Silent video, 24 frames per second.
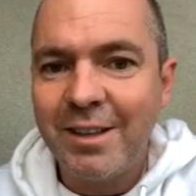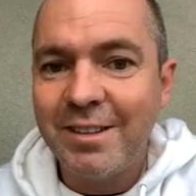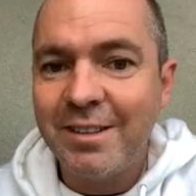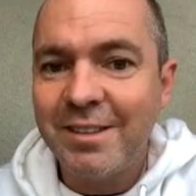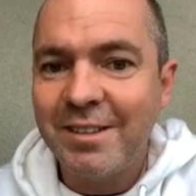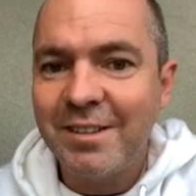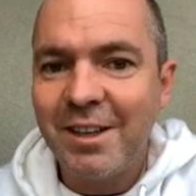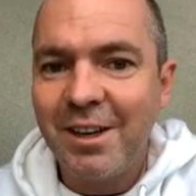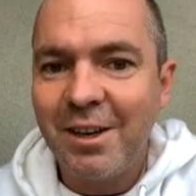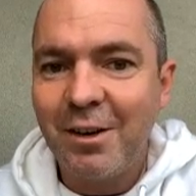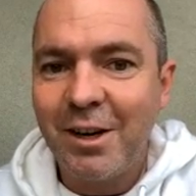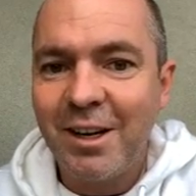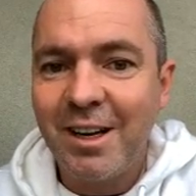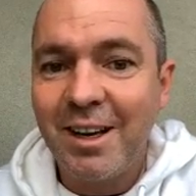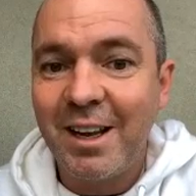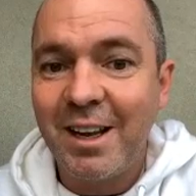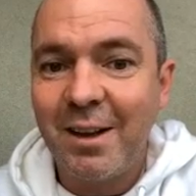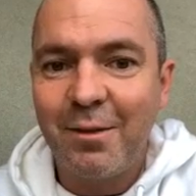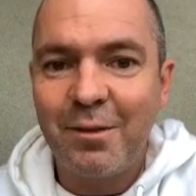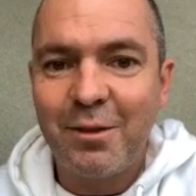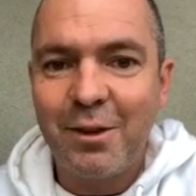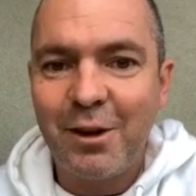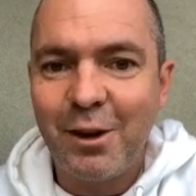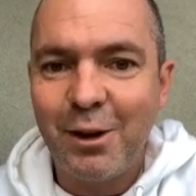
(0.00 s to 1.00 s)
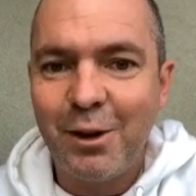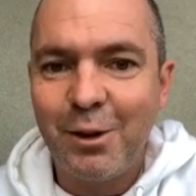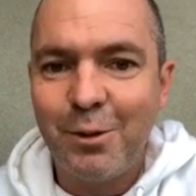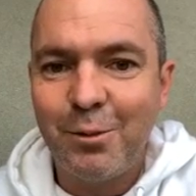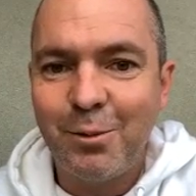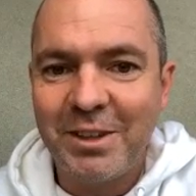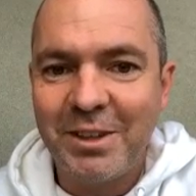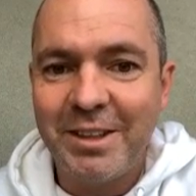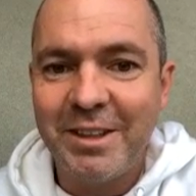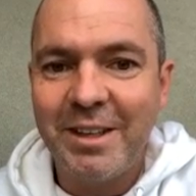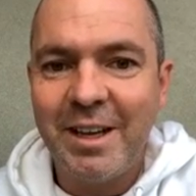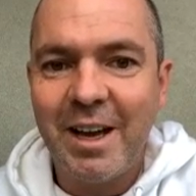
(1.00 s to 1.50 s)
so I left home
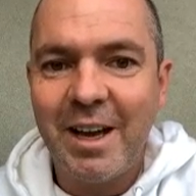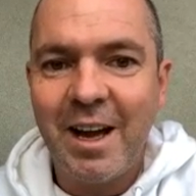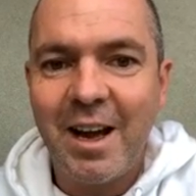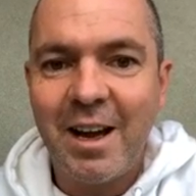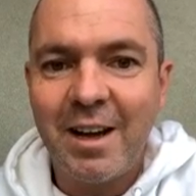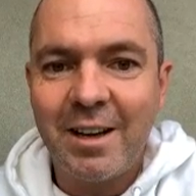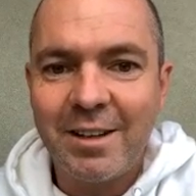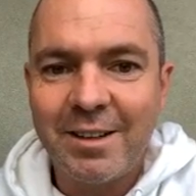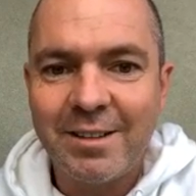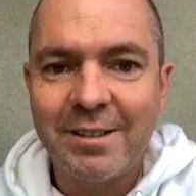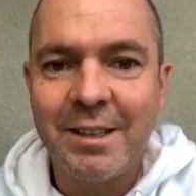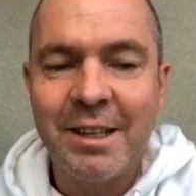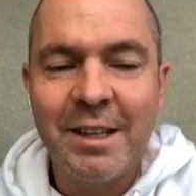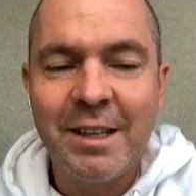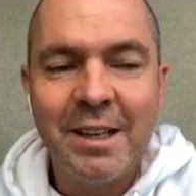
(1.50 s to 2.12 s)
young,